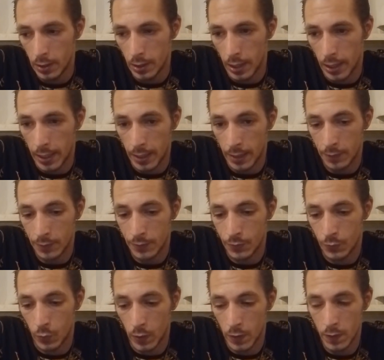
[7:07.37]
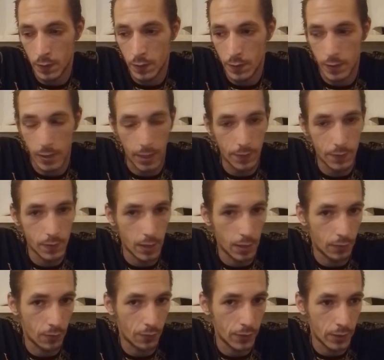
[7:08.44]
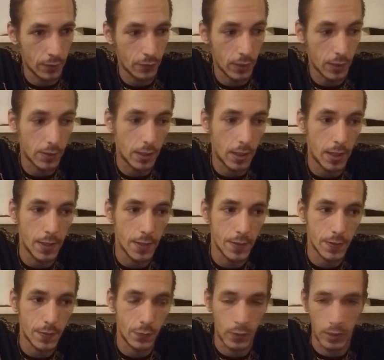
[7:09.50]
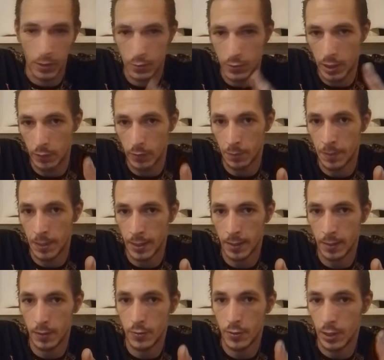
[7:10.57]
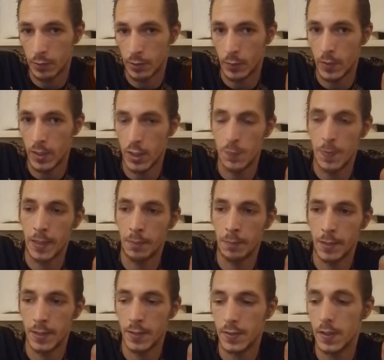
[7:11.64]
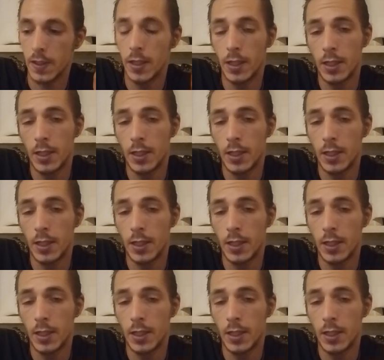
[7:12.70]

And once that's everything fixed, guys, when the steering wheel is back in place,